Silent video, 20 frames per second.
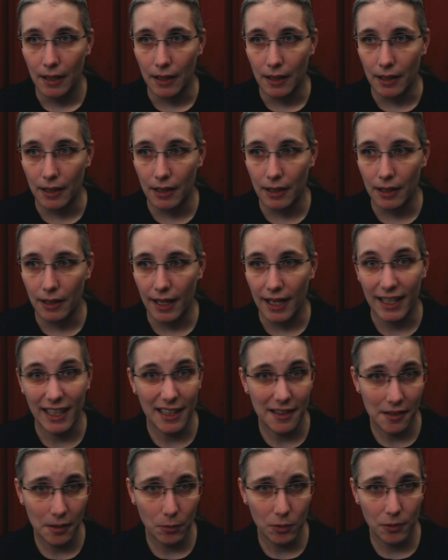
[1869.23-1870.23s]
Uh, I
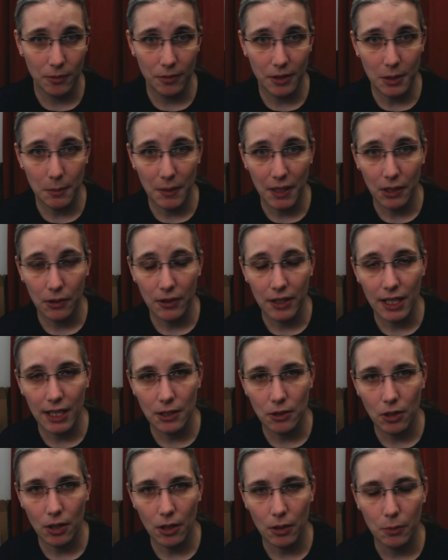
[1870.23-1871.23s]
got some good feedback on
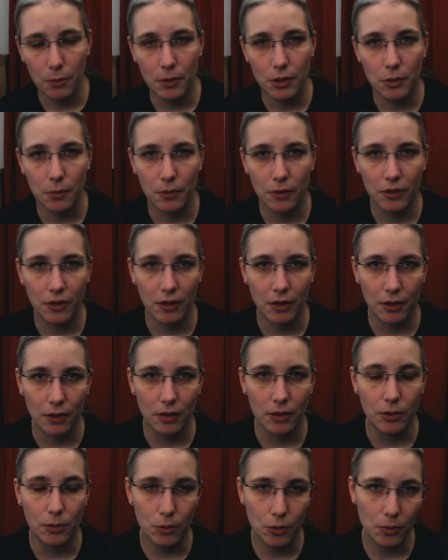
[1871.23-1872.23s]
that talk, which was a,
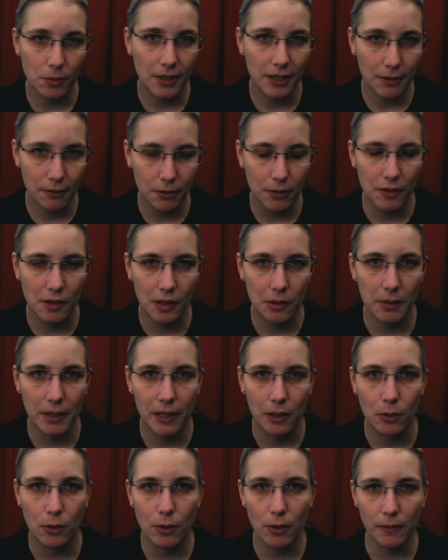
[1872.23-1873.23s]
a, huge relief considering
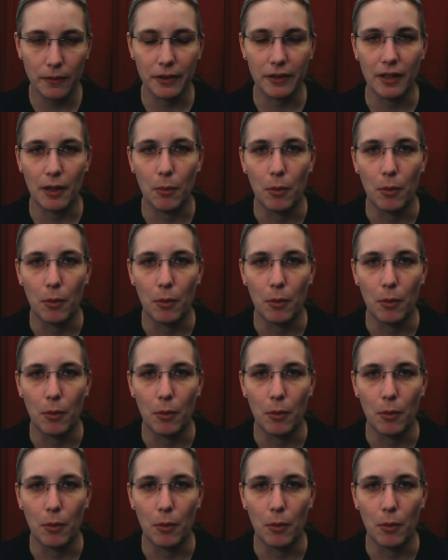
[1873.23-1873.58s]
how nervous